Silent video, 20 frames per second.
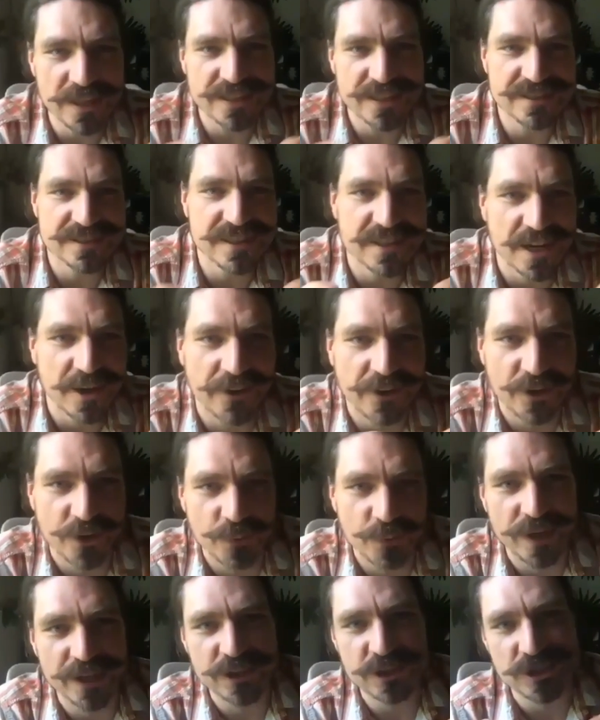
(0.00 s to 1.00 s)
scenario in
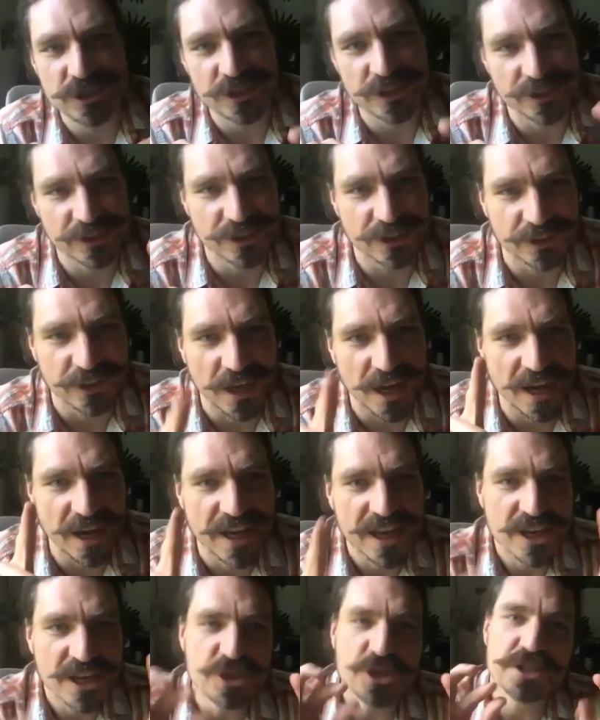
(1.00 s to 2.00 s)
which
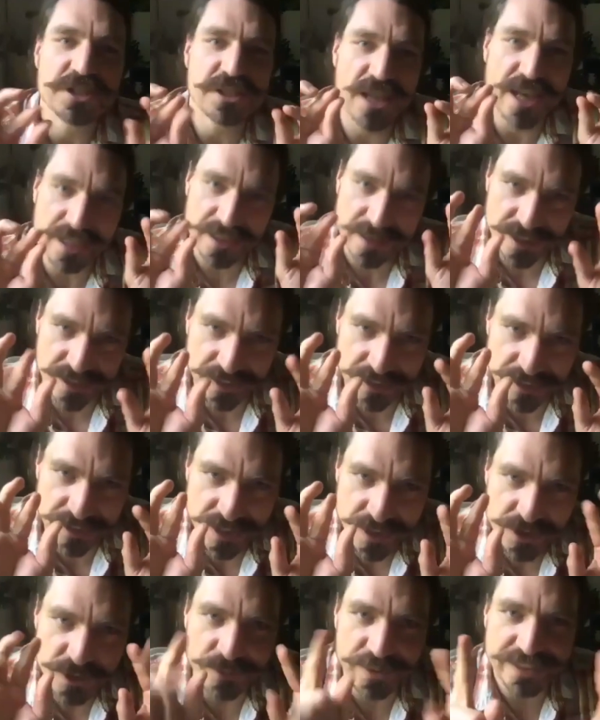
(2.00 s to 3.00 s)
just like the
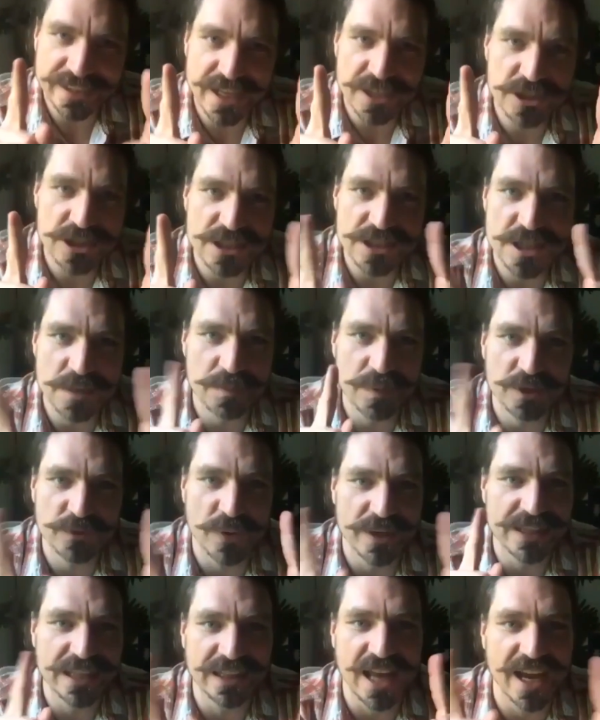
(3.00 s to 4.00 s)
relationship
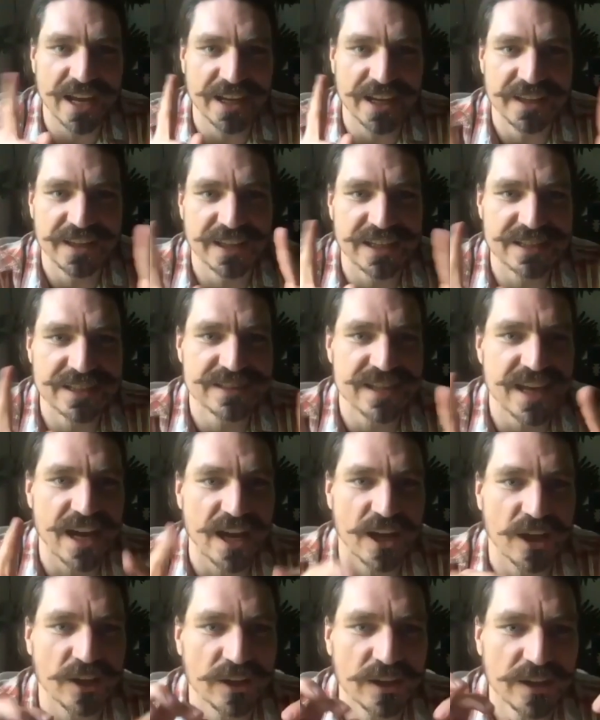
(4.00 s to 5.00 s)
between the lion and the
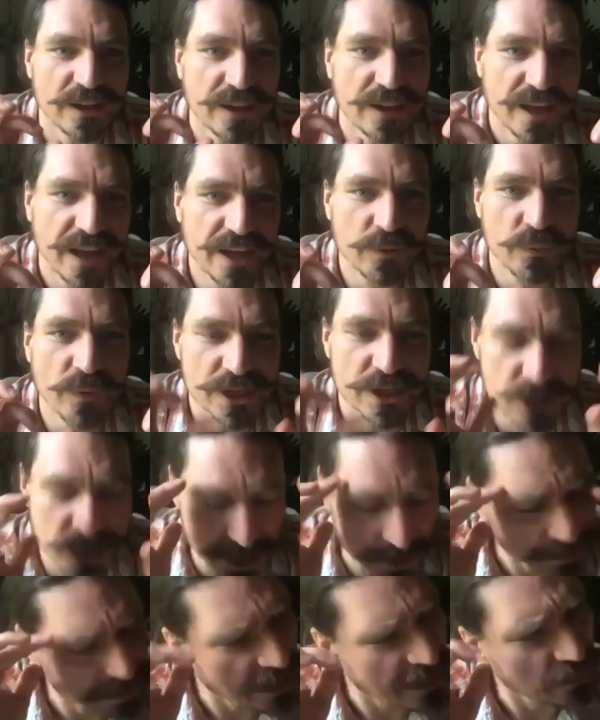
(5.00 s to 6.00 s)
gazelle, in which
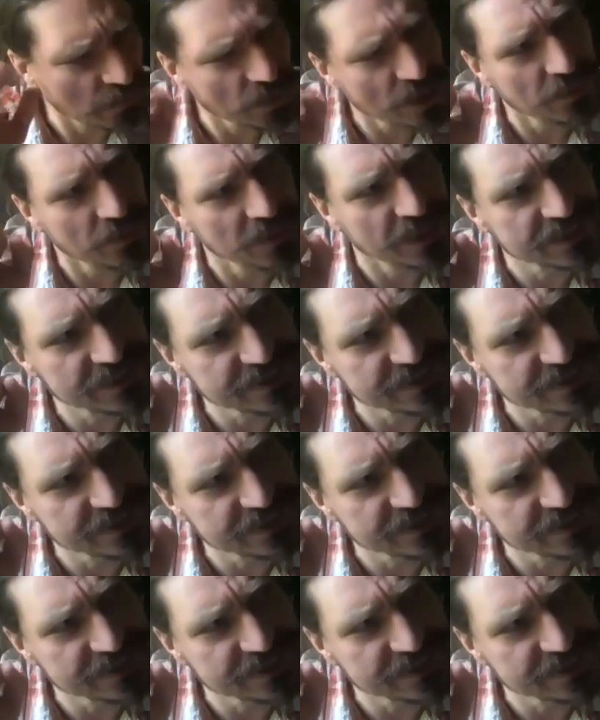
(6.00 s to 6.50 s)
you're like, well, is